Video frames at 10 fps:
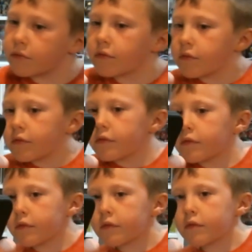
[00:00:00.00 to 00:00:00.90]

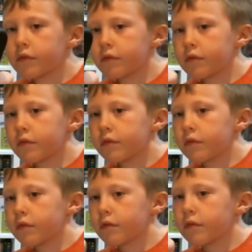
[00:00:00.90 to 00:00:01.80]

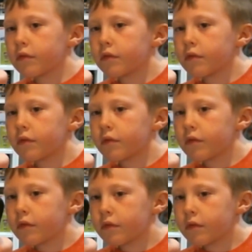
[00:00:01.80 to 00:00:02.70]

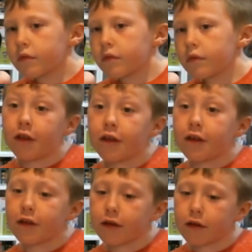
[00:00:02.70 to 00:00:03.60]

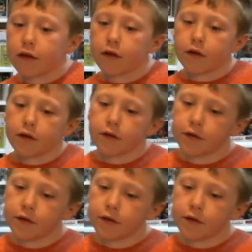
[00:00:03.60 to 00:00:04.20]
[no speech]